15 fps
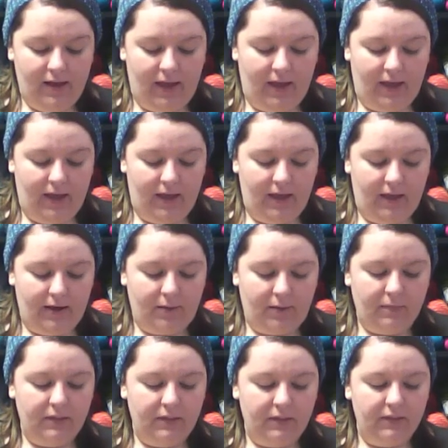And I
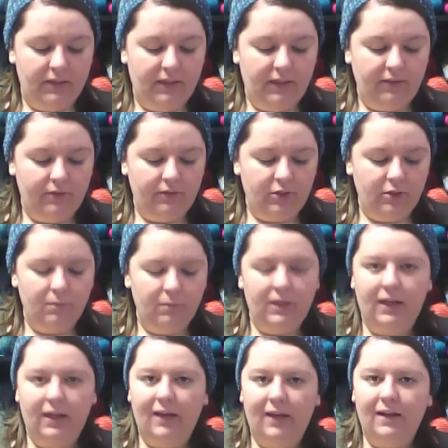believe she'll
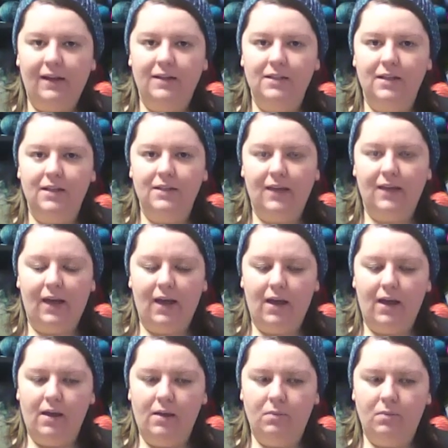be at
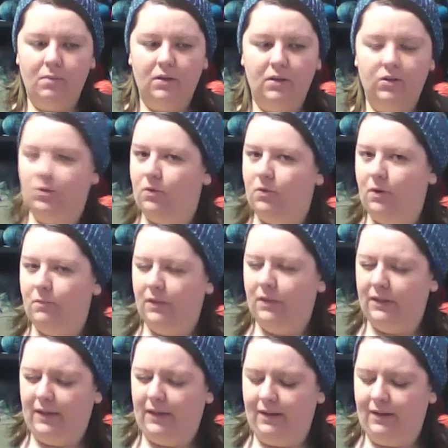SSK, but don't quote me
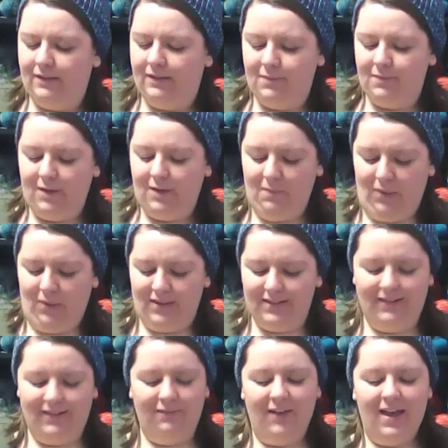on that because I'm not
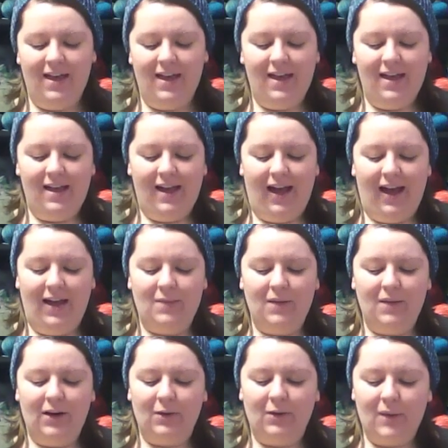positive.
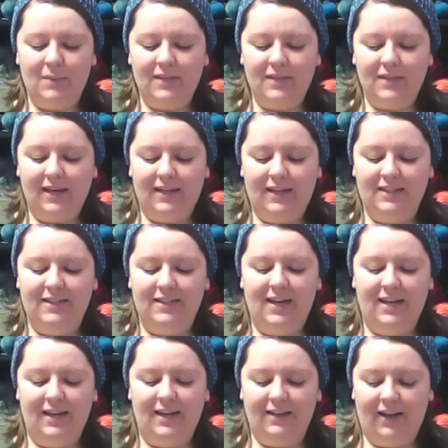Her website is
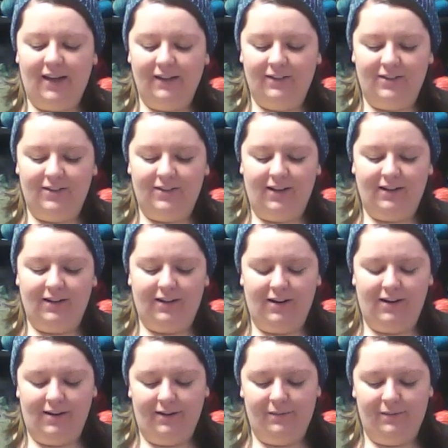
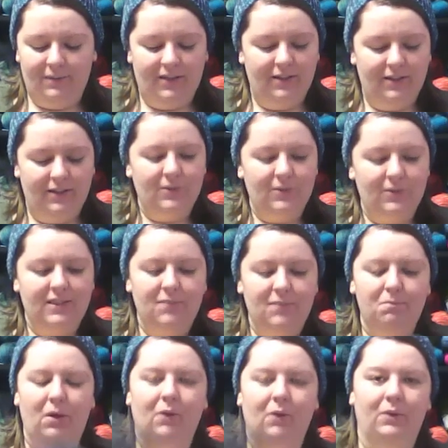knittyandcolor.com. So this was
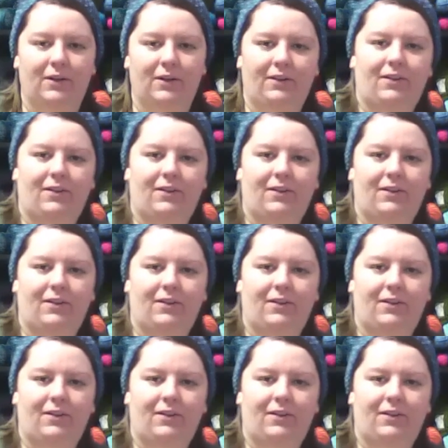some Polworth.